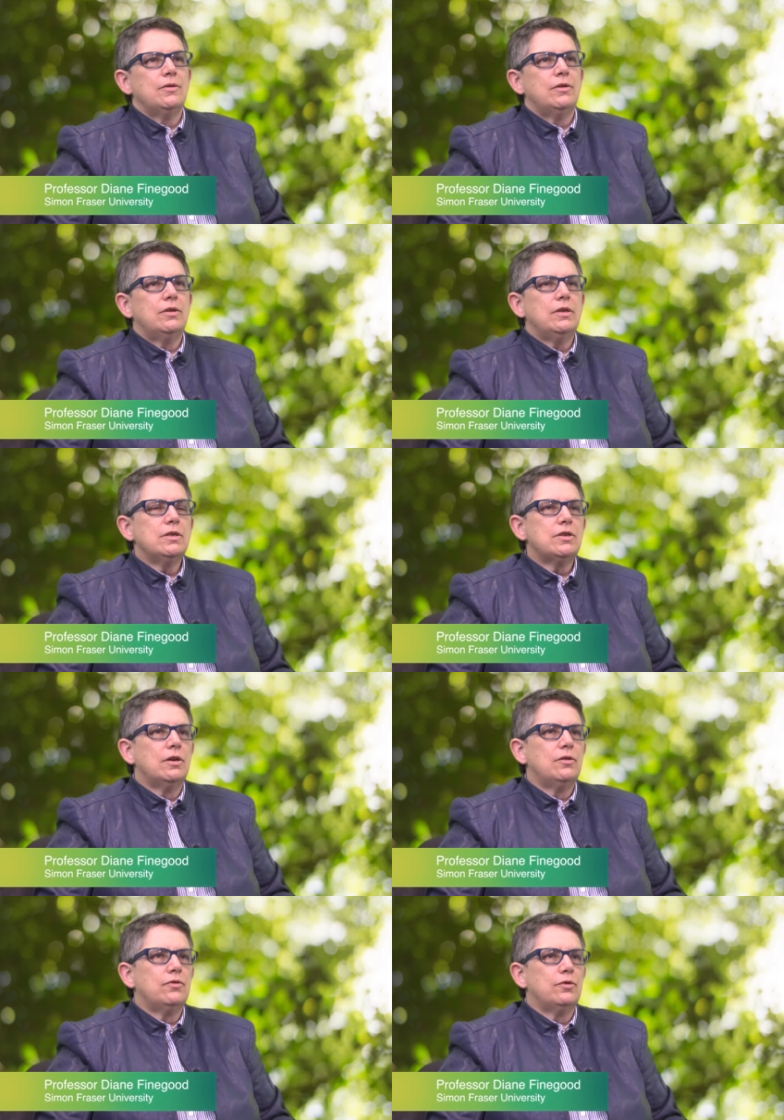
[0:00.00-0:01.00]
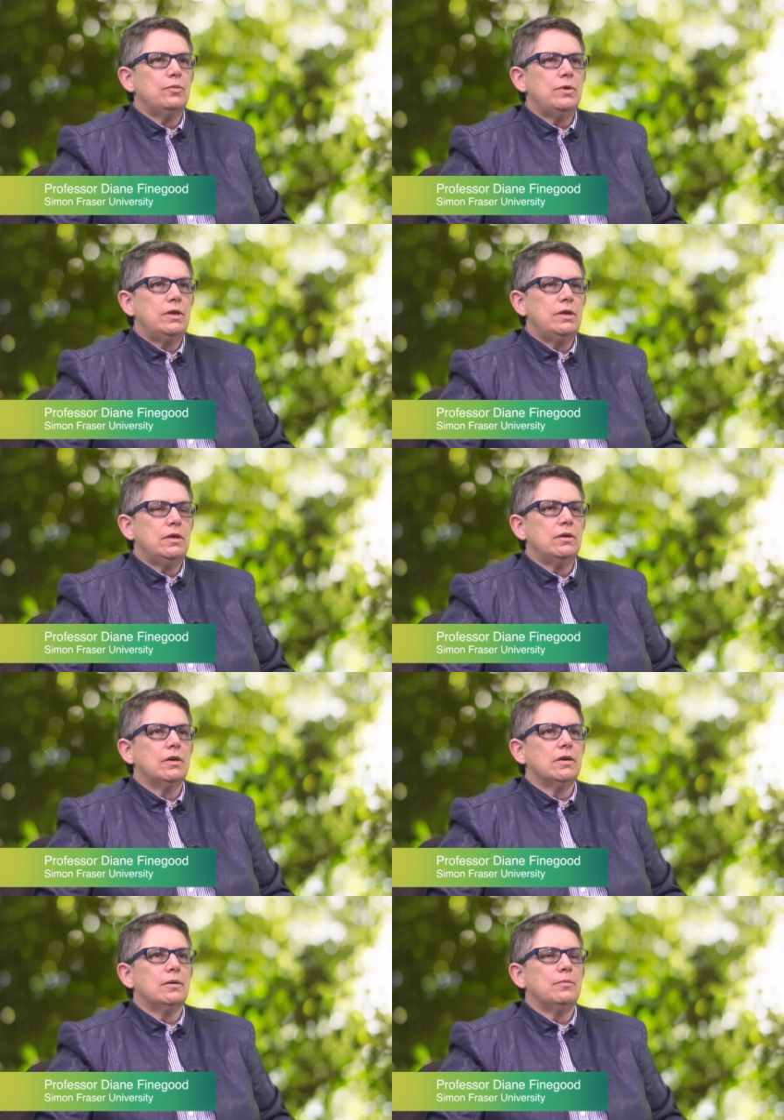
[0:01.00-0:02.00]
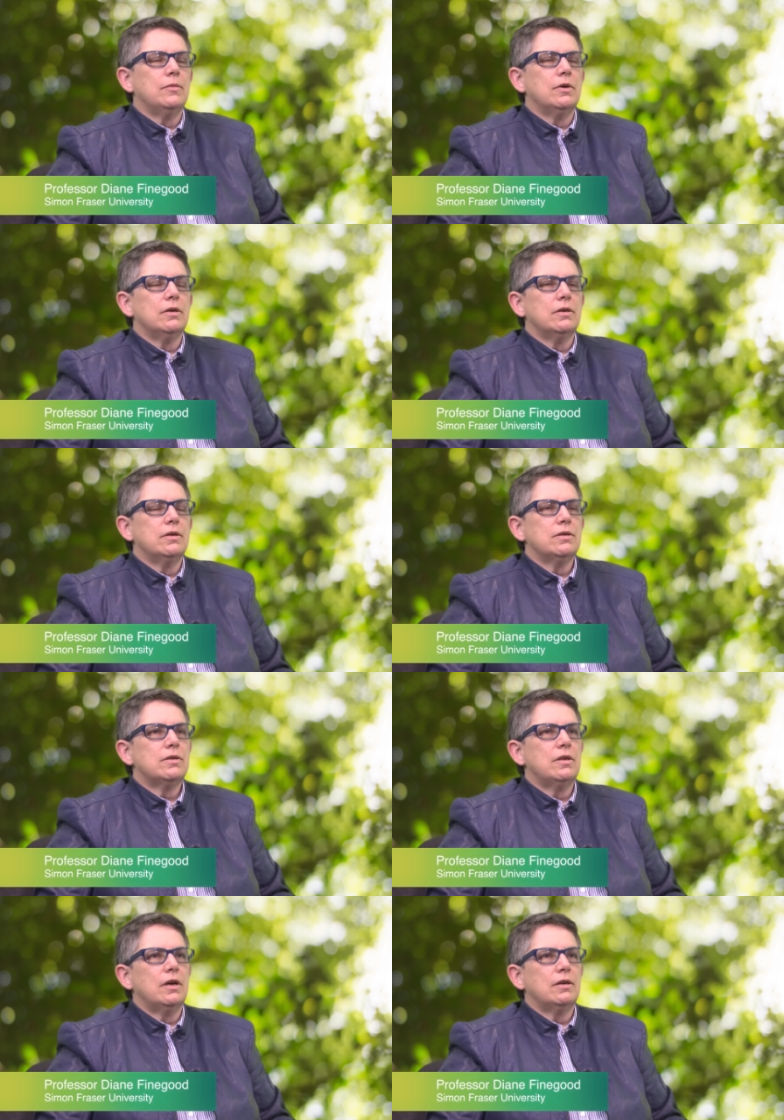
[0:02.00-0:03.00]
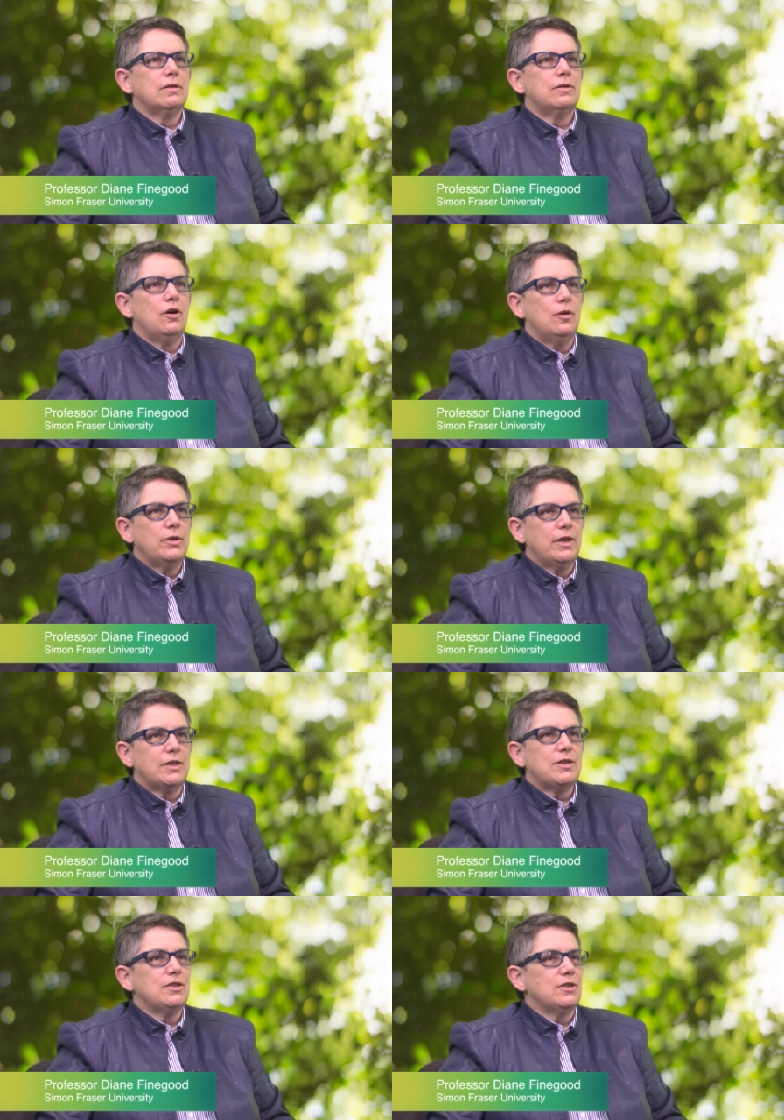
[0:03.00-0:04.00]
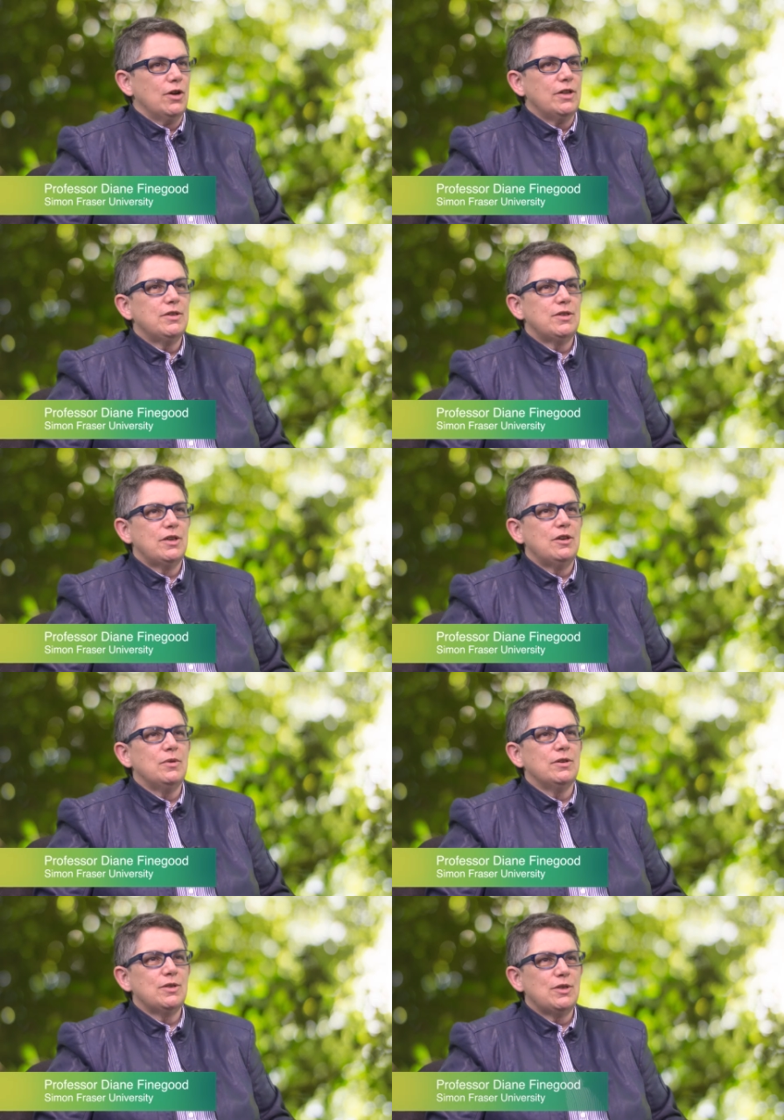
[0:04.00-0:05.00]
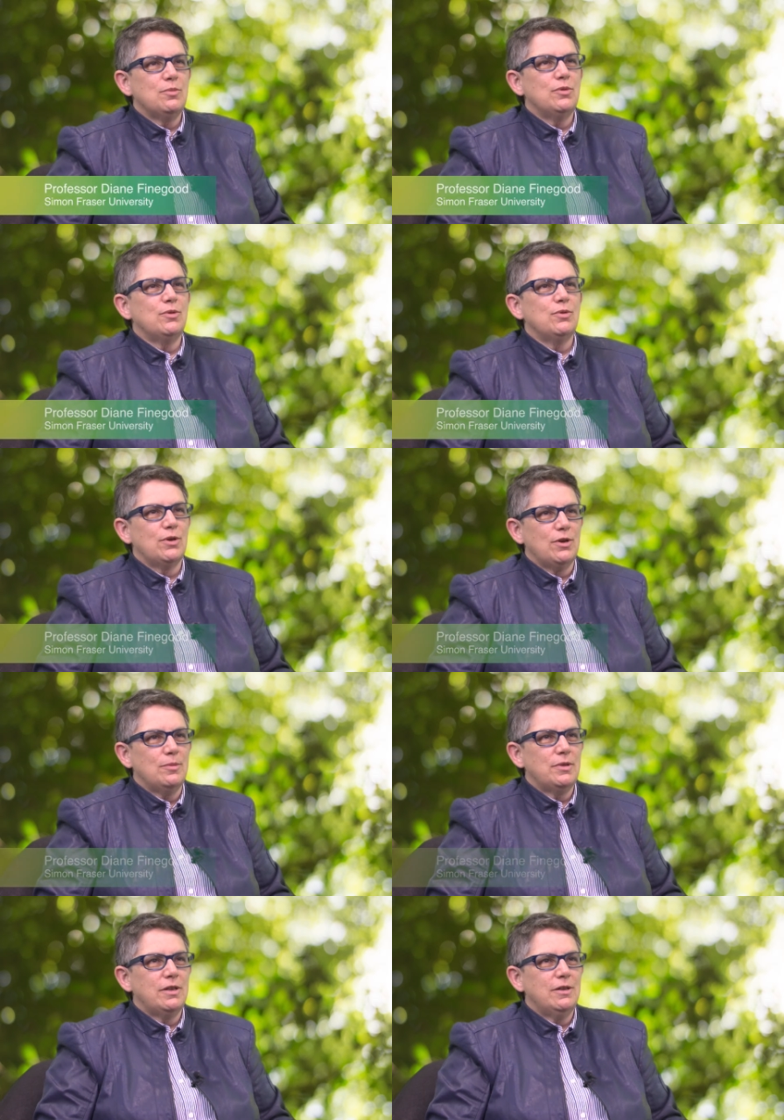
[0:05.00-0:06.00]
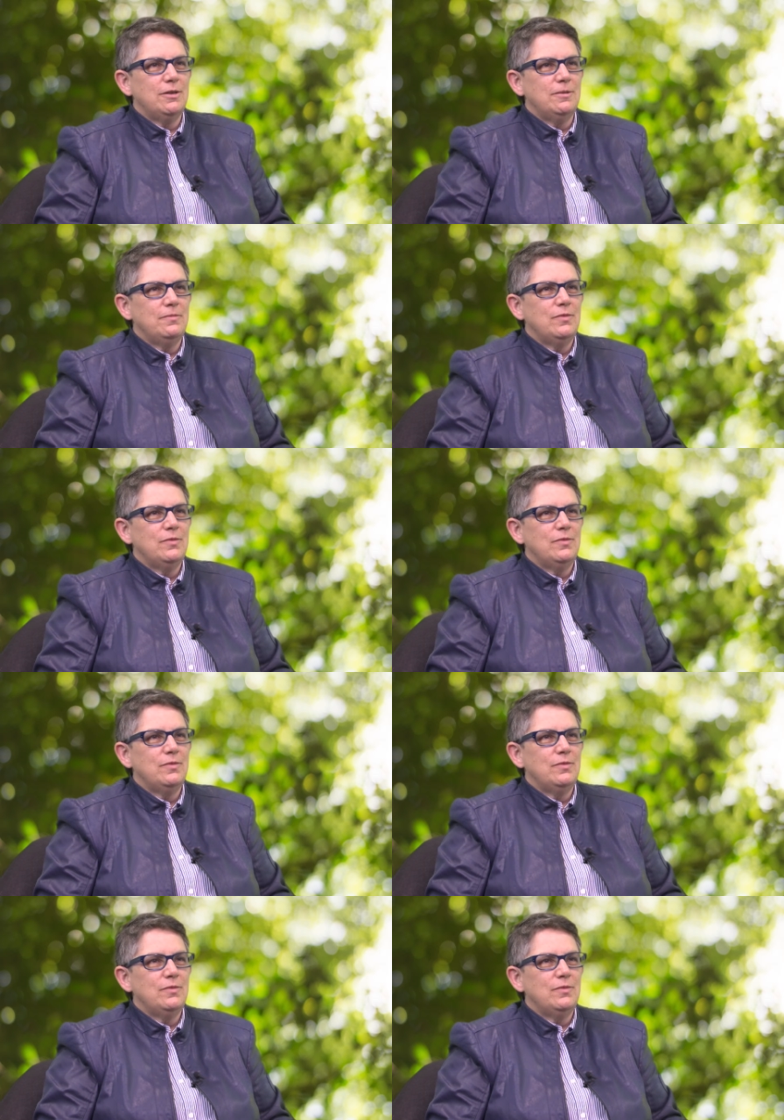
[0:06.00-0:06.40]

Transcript: I think the insight for me um, uh, is that complex is not the same as simple or complicated.